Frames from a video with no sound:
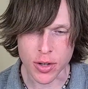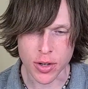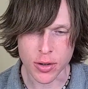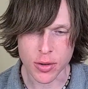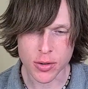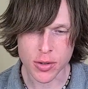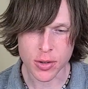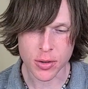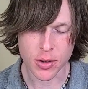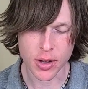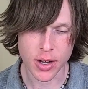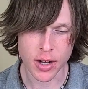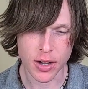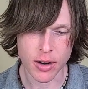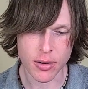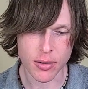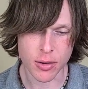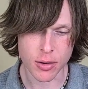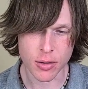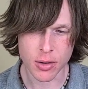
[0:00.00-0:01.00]
So like I don't
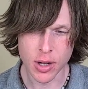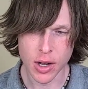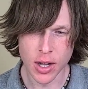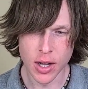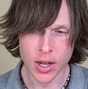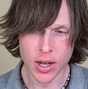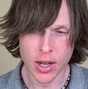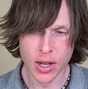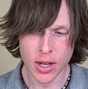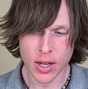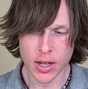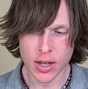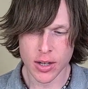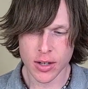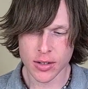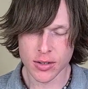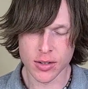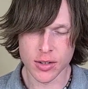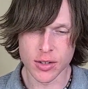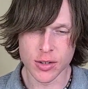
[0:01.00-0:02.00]
know. So
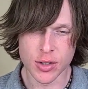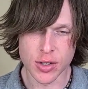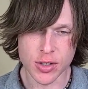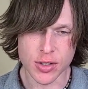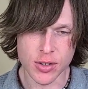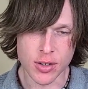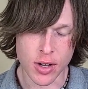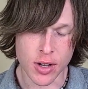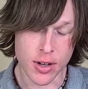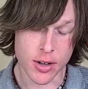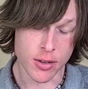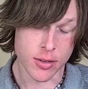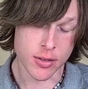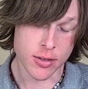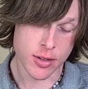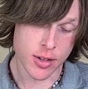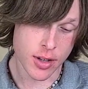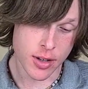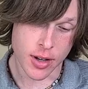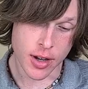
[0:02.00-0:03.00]
I don't know.
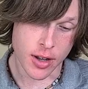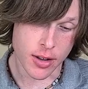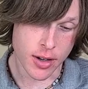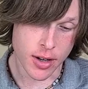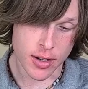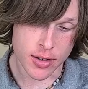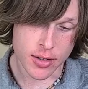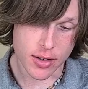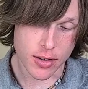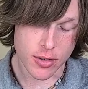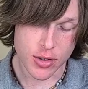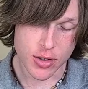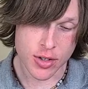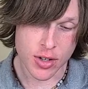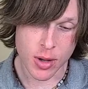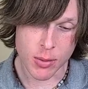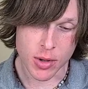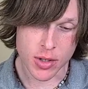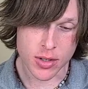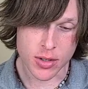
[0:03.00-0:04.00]
Yeah, like I said, it's just not my
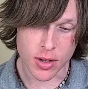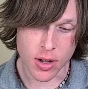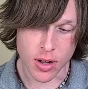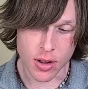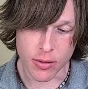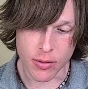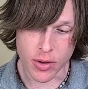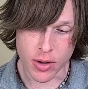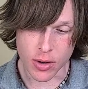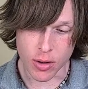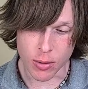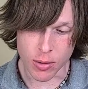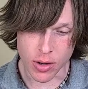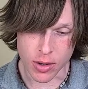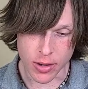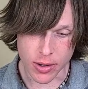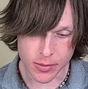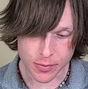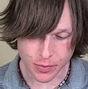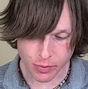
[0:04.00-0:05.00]
style of video really.
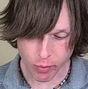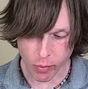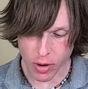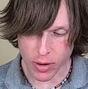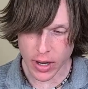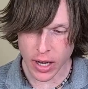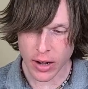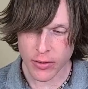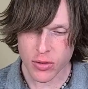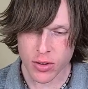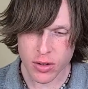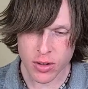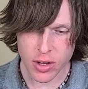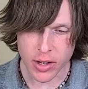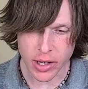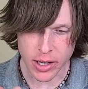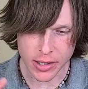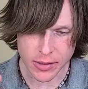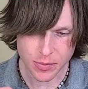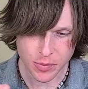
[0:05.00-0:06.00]
I'd have to like
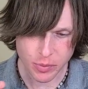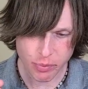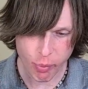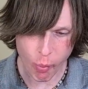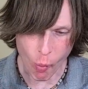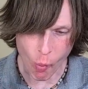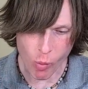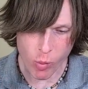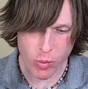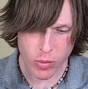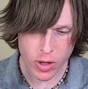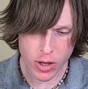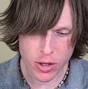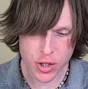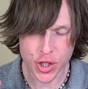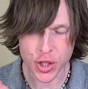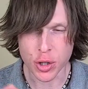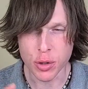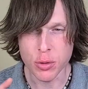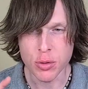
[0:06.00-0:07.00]

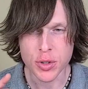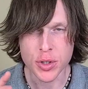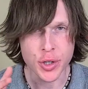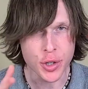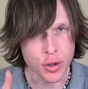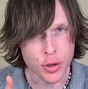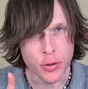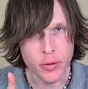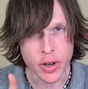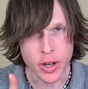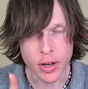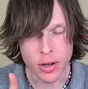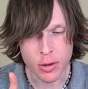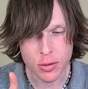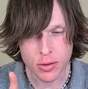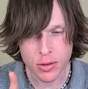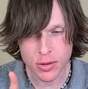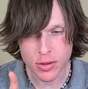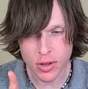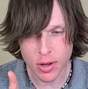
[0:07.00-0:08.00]
shoot 2 videos or
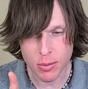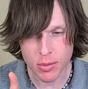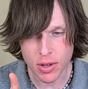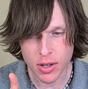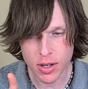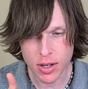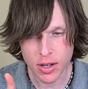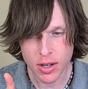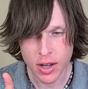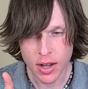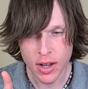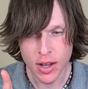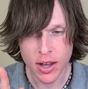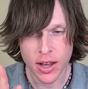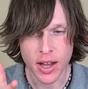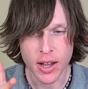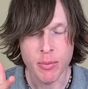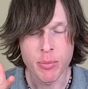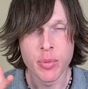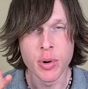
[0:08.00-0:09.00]
something and
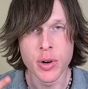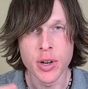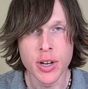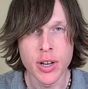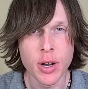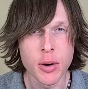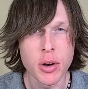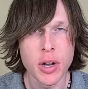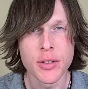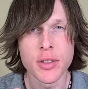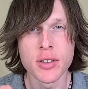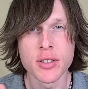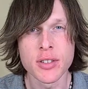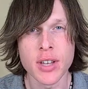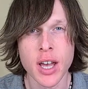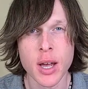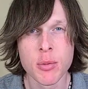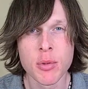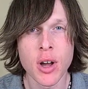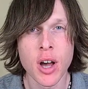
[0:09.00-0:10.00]
put it out at the same
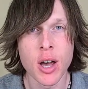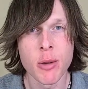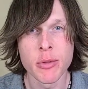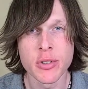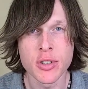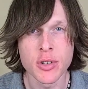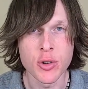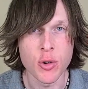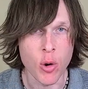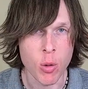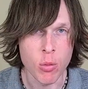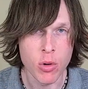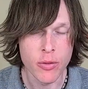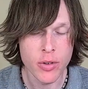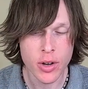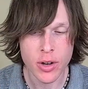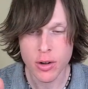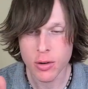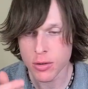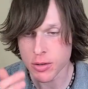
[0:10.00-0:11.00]
time as a normal video
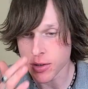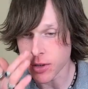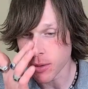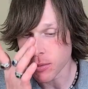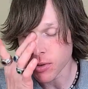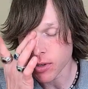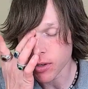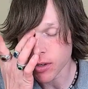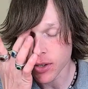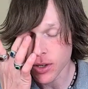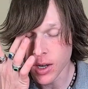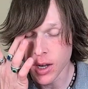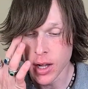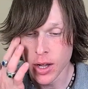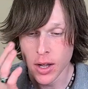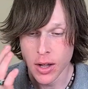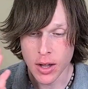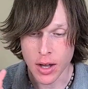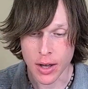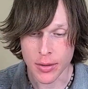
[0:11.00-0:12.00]
or something.
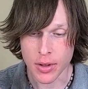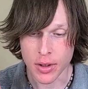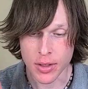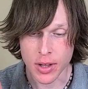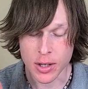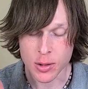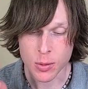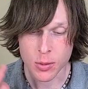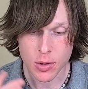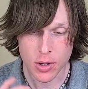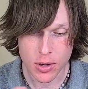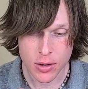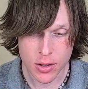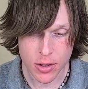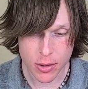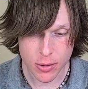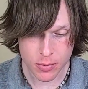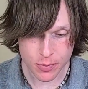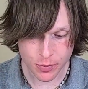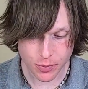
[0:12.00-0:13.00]
I think that's what I'd do.
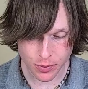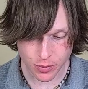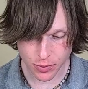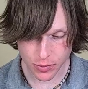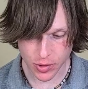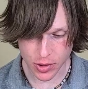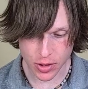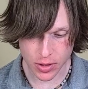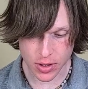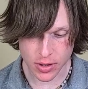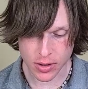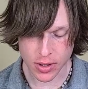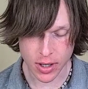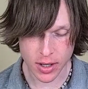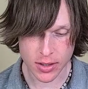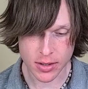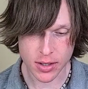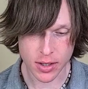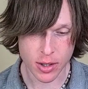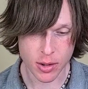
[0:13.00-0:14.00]
Just because like I said,
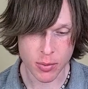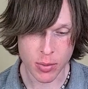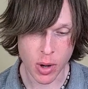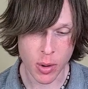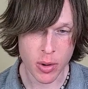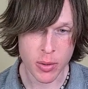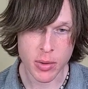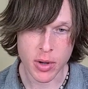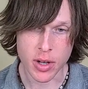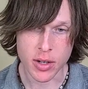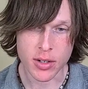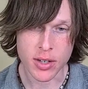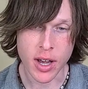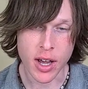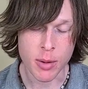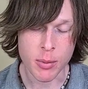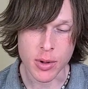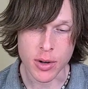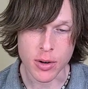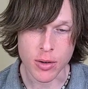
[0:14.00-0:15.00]
it'd probably be a
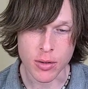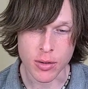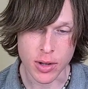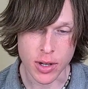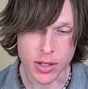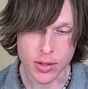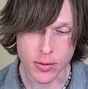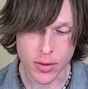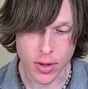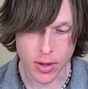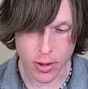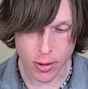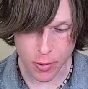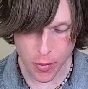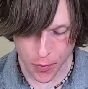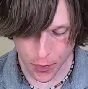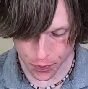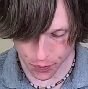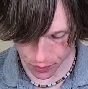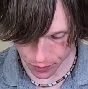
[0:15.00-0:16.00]
10-minute or less video.
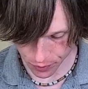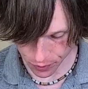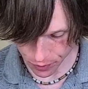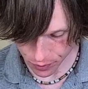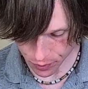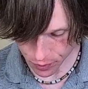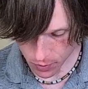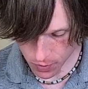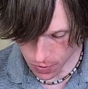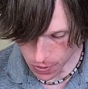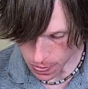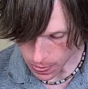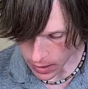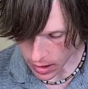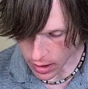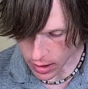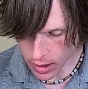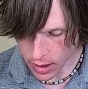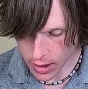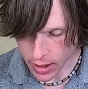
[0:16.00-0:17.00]

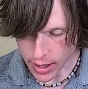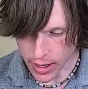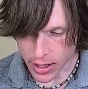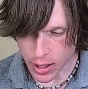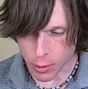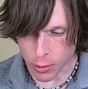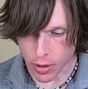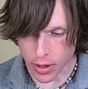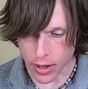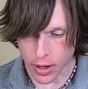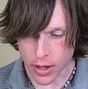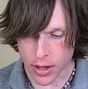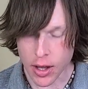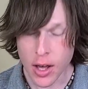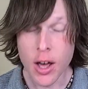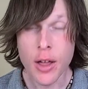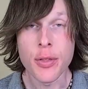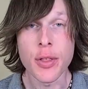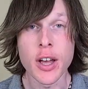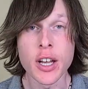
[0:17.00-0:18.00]
Anyway,
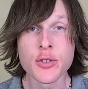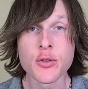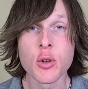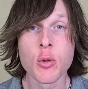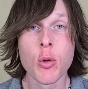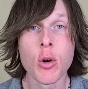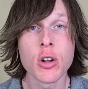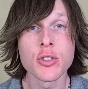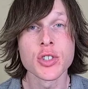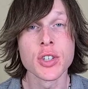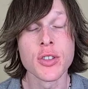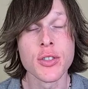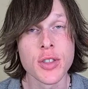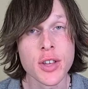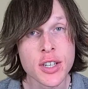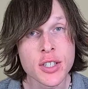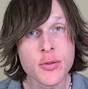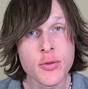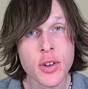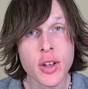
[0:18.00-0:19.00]
thanks for watching this
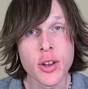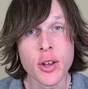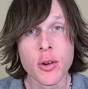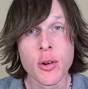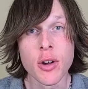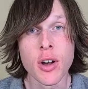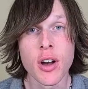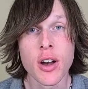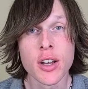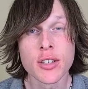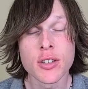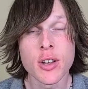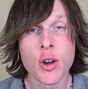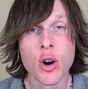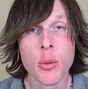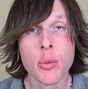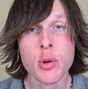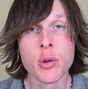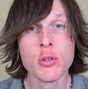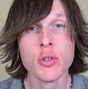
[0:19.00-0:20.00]
video, guys. I hope you
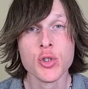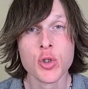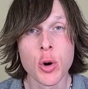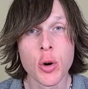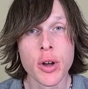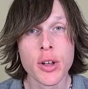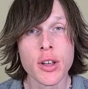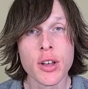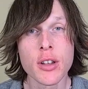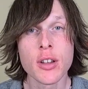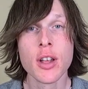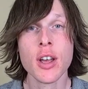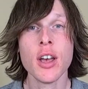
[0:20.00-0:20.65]
enjoyed it.